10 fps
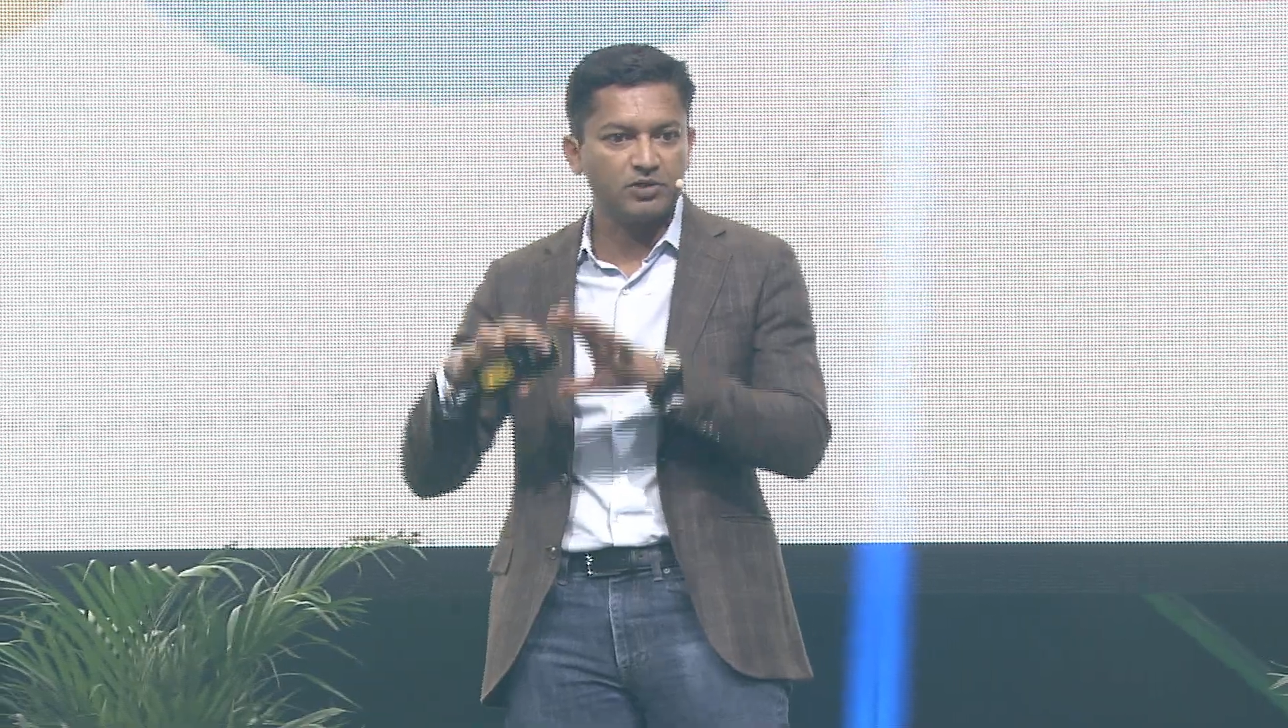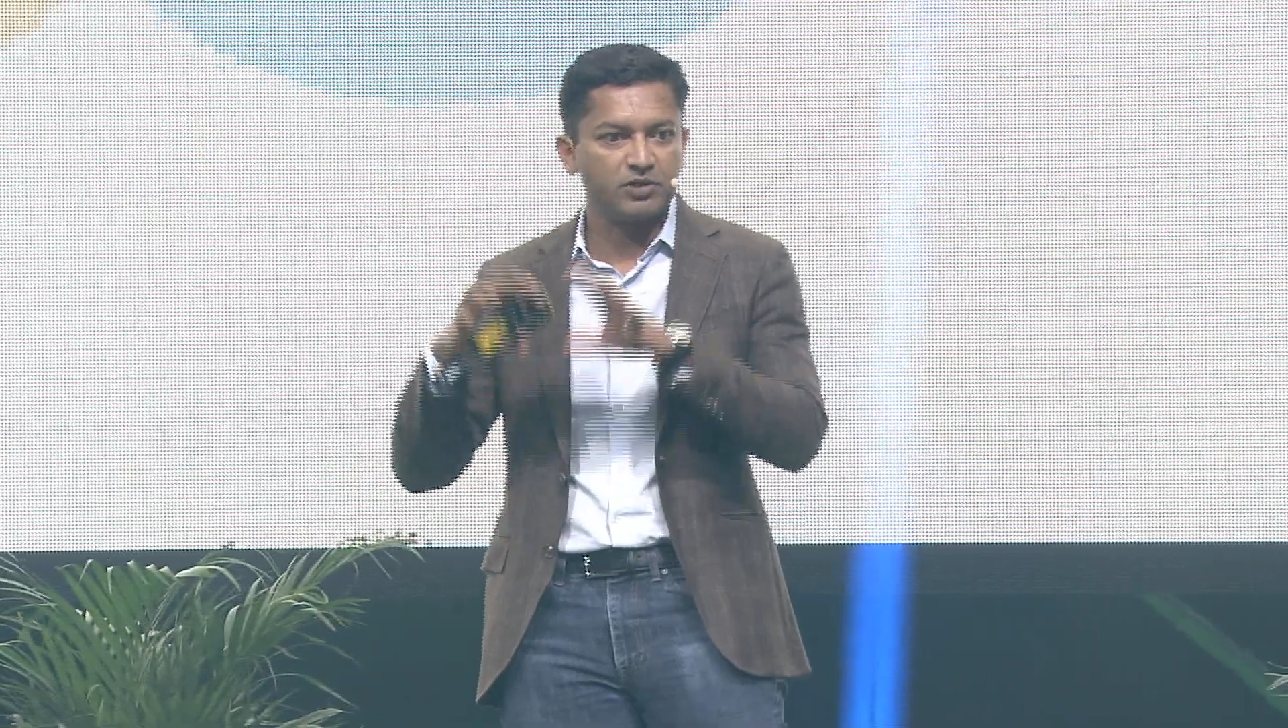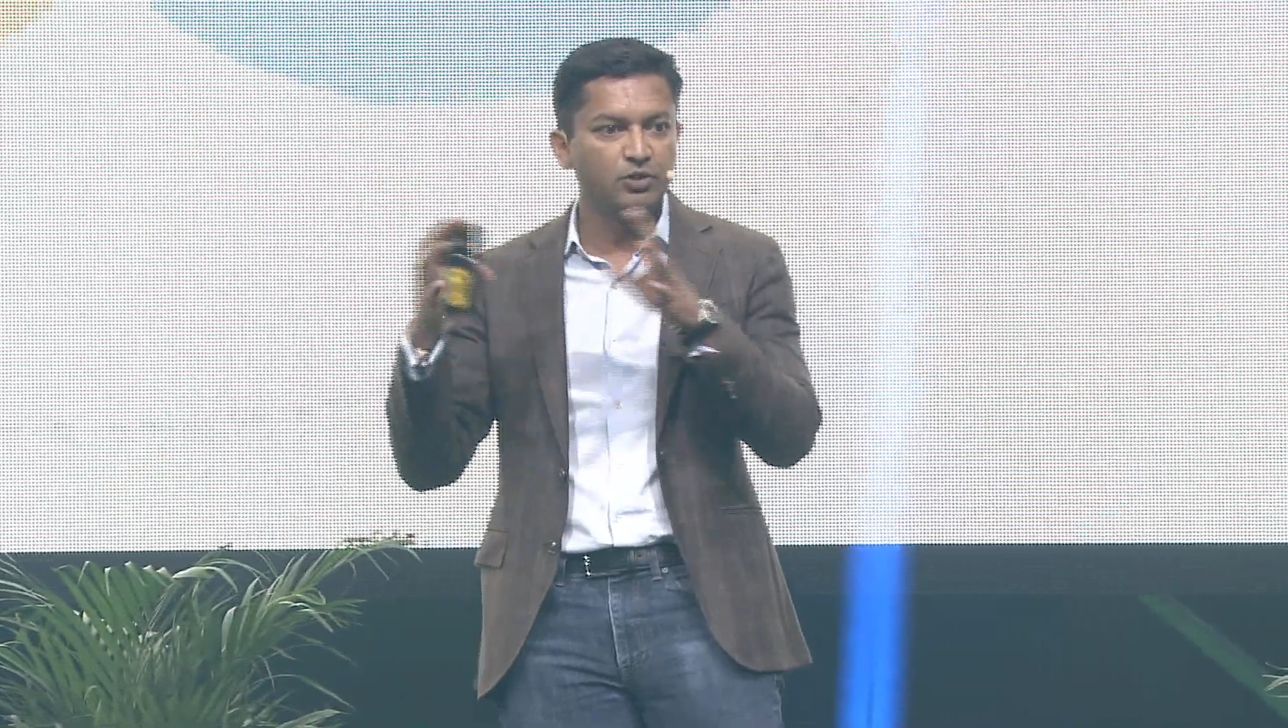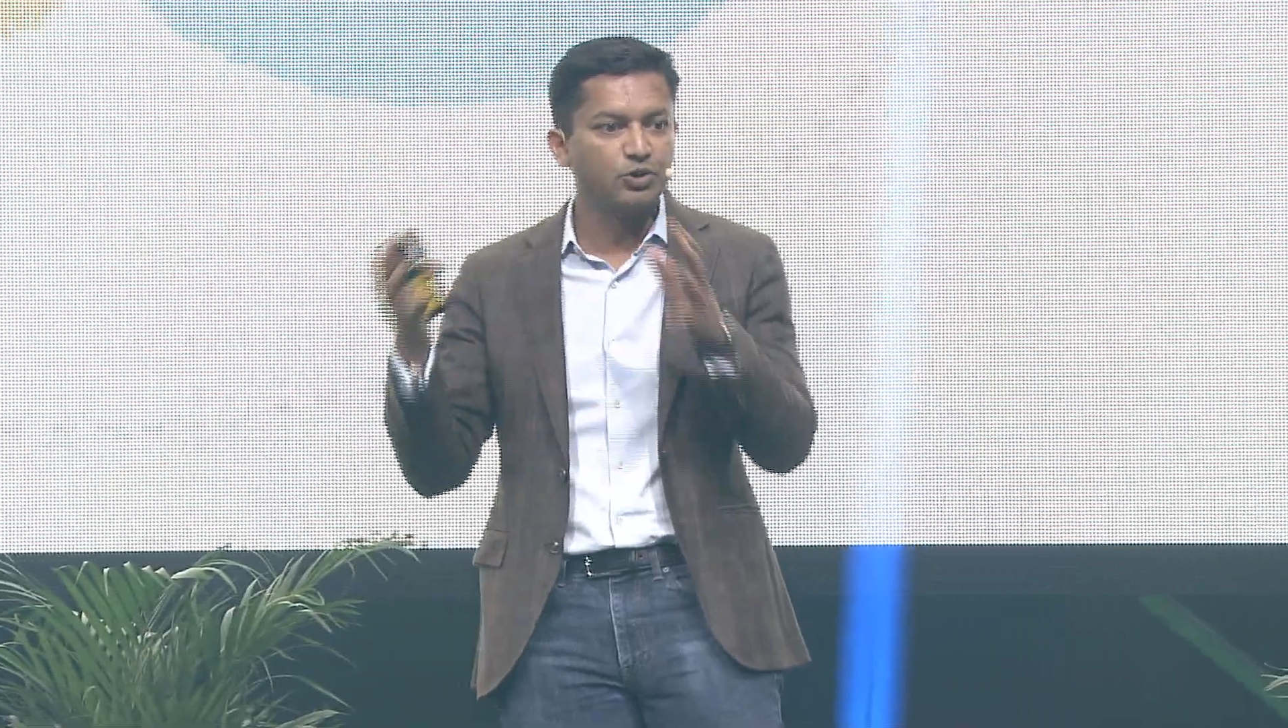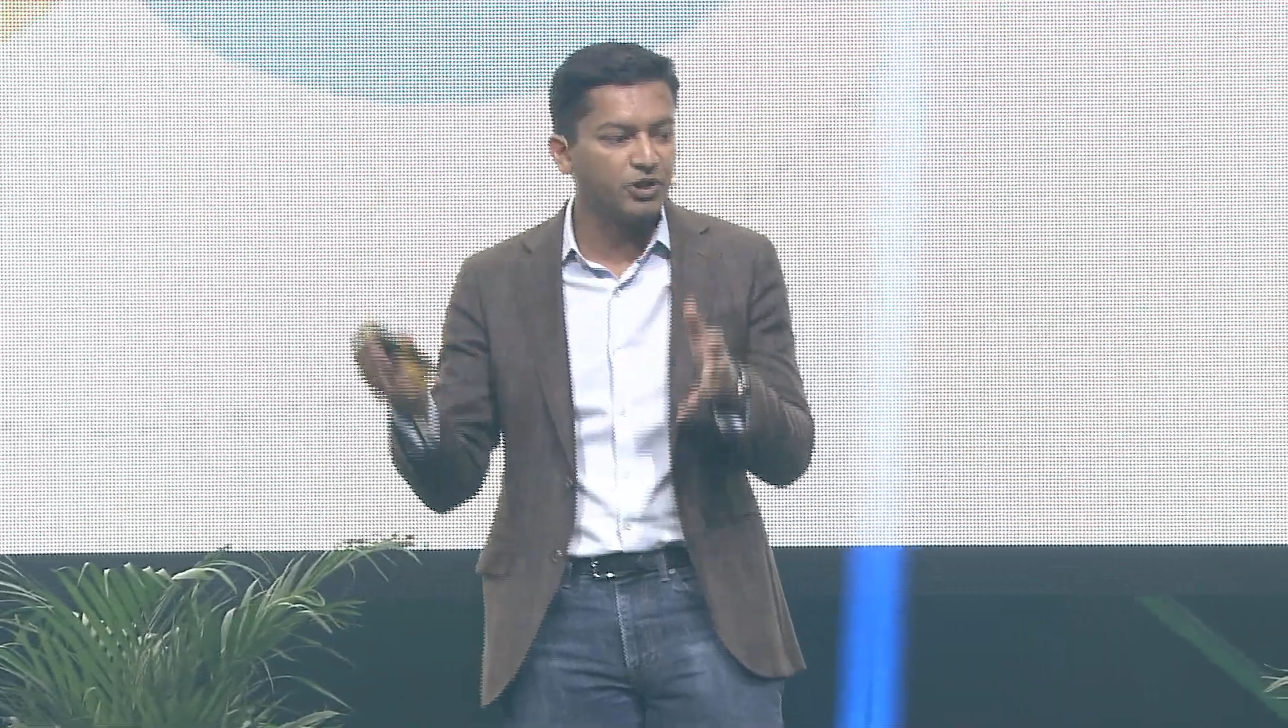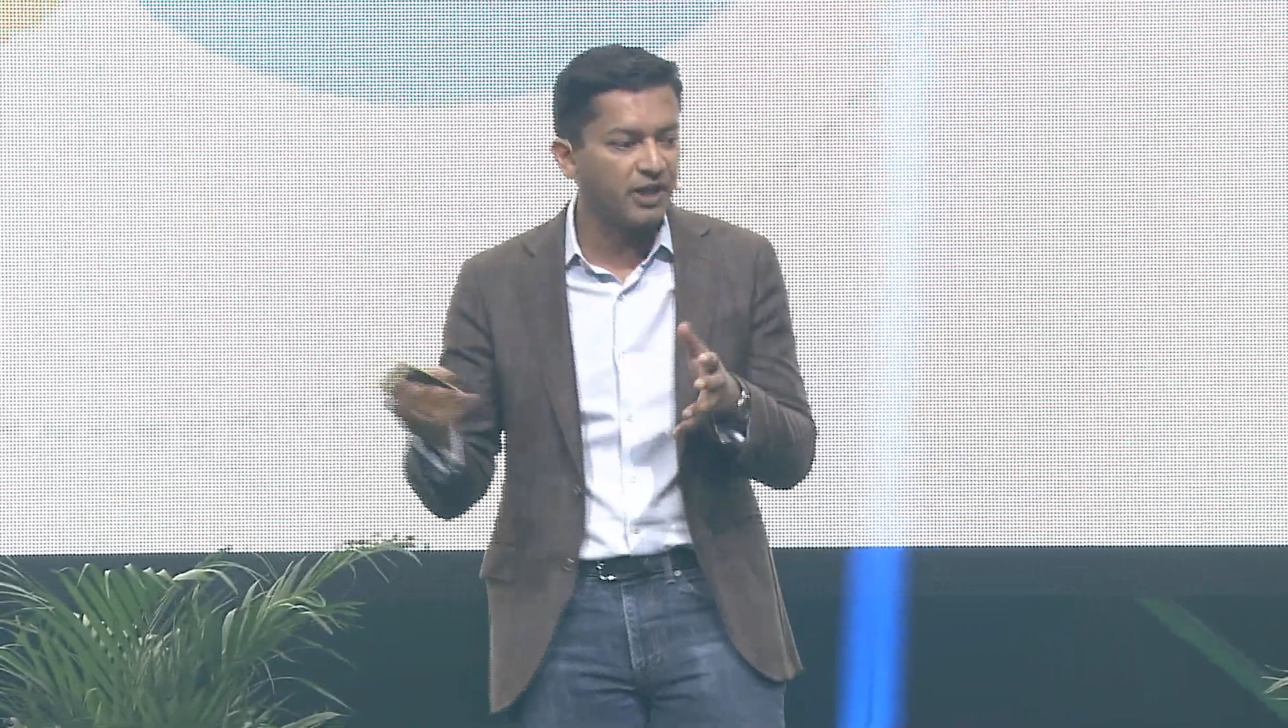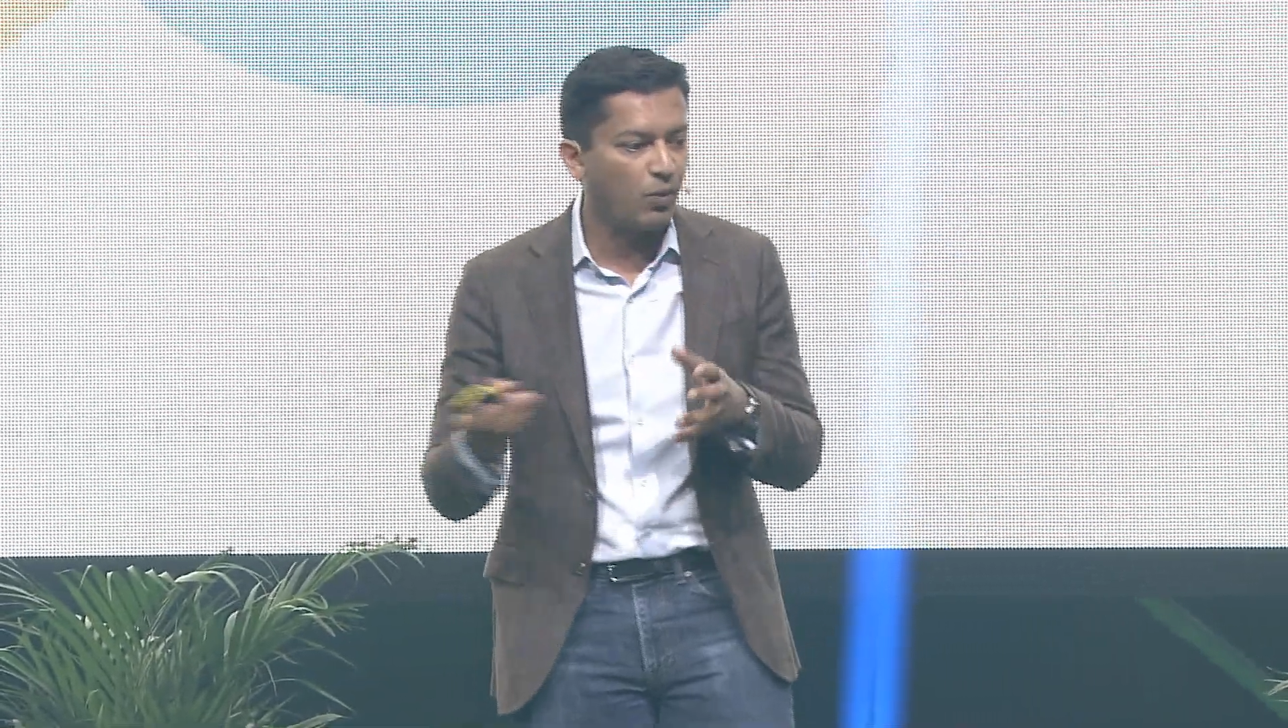solution they